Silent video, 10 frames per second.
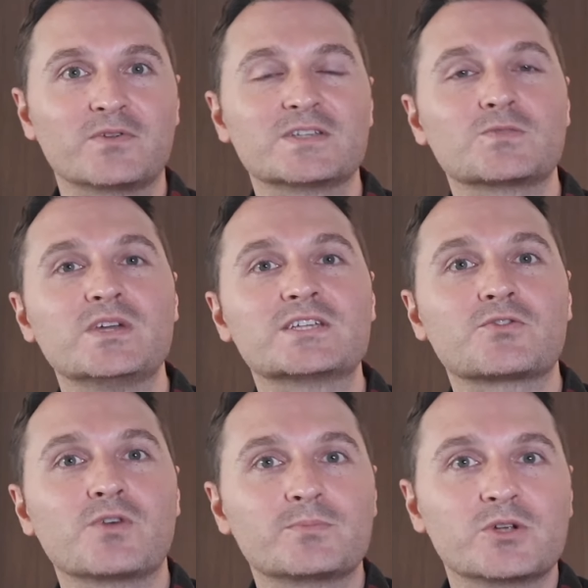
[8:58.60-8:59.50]
for this week's
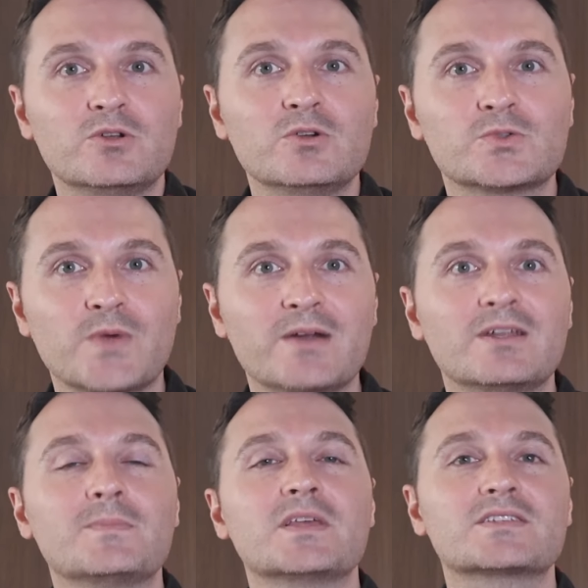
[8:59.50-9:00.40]
Crypto News
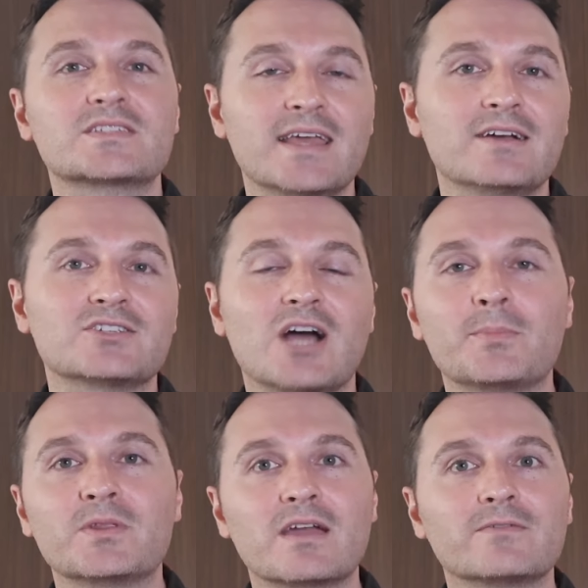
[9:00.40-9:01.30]
Roundup. Stay on top of the